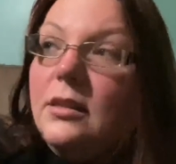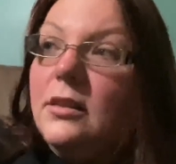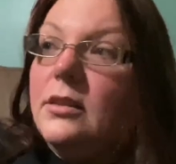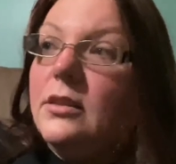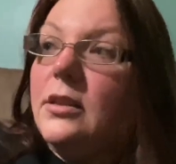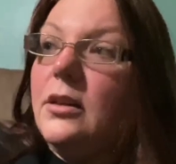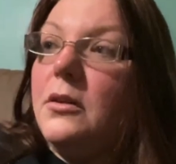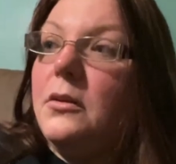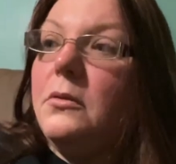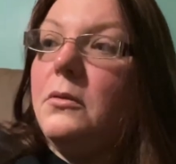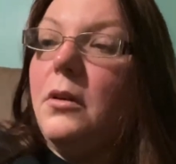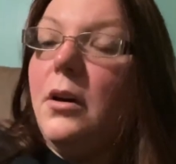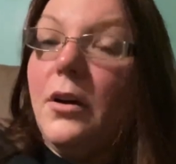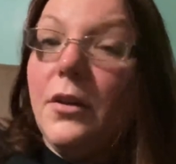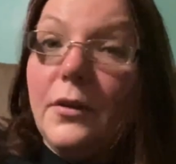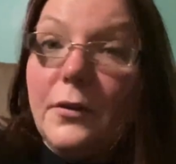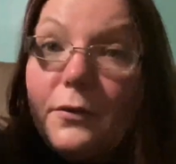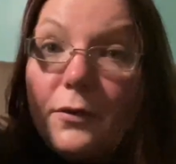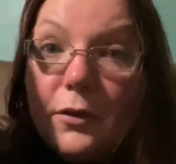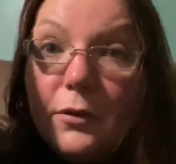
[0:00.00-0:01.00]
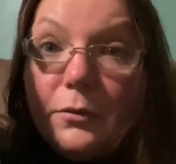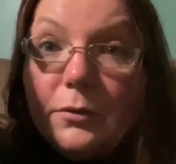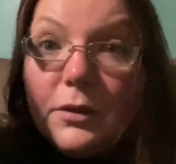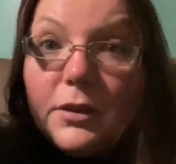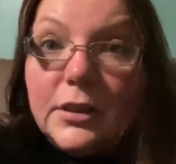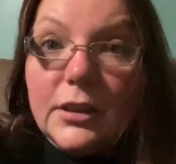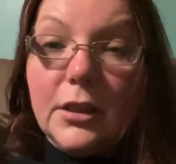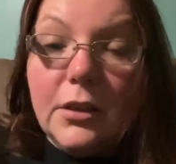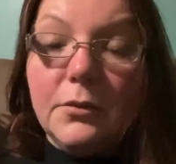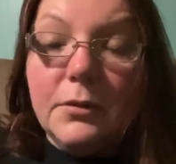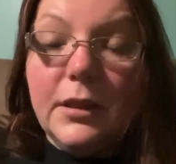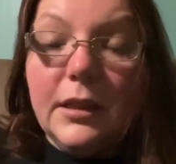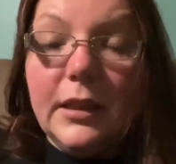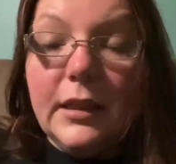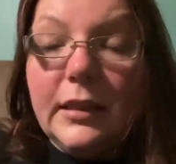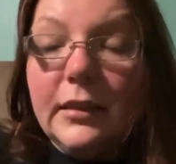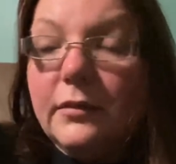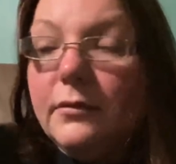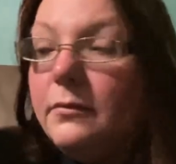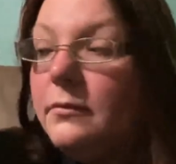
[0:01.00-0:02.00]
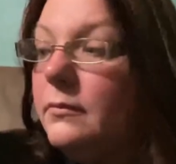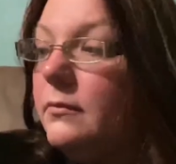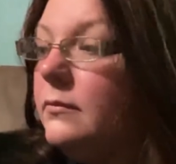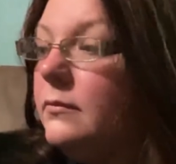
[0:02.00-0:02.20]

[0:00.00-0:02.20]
So all the fruit will soak in